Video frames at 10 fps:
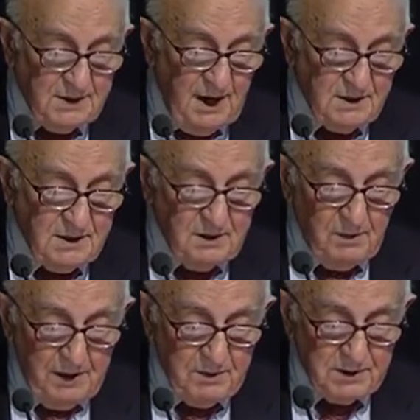the
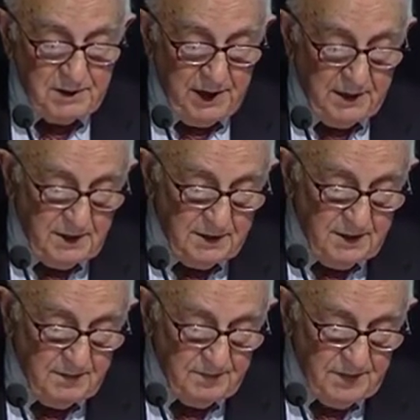ICTY was
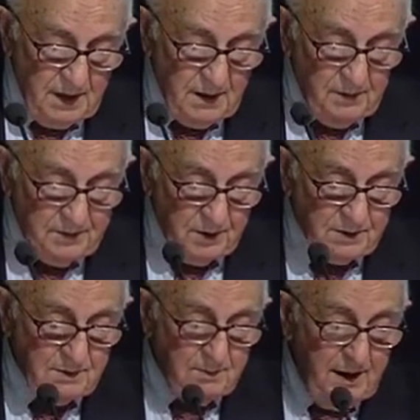created, of
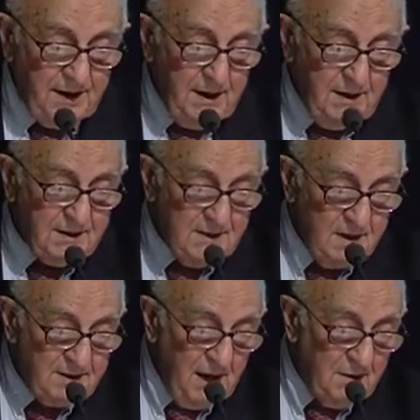course, many had
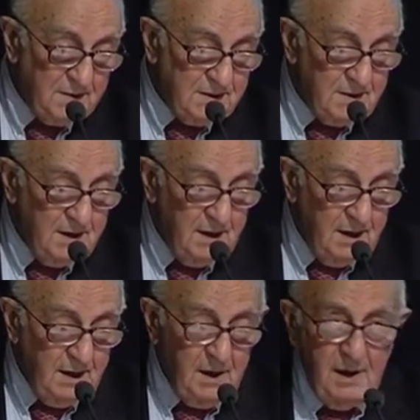their doubts
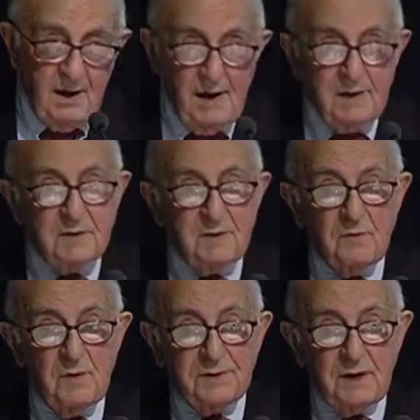as to
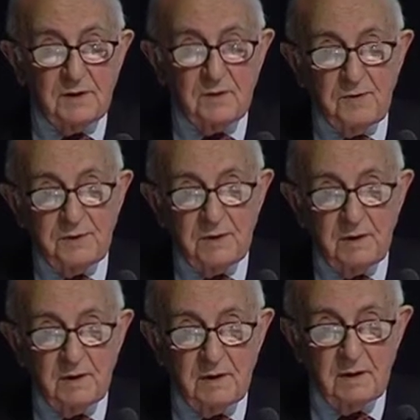what it
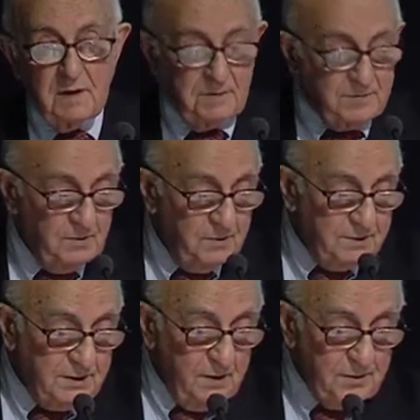could or
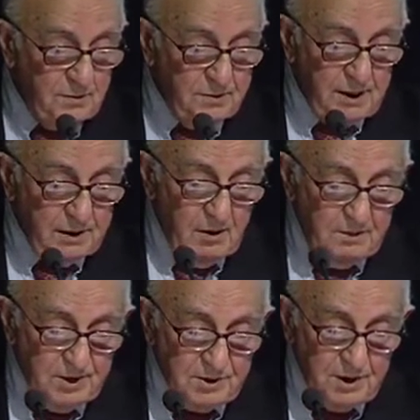would
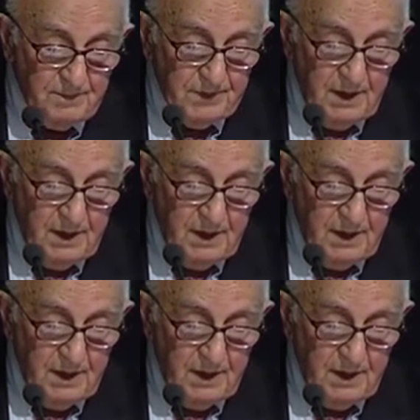accomplish,